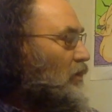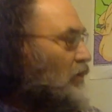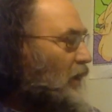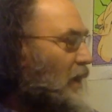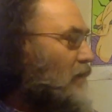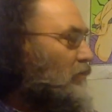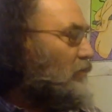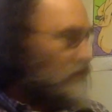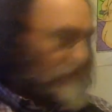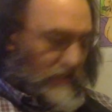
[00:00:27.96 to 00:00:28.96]
I
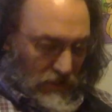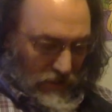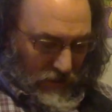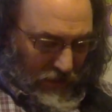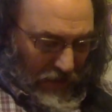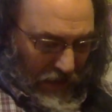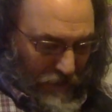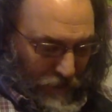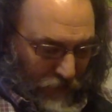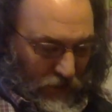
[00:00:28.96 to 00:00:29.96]
was a
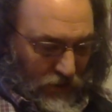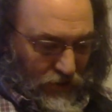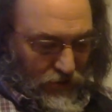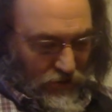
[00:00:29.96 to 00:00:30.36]
catfish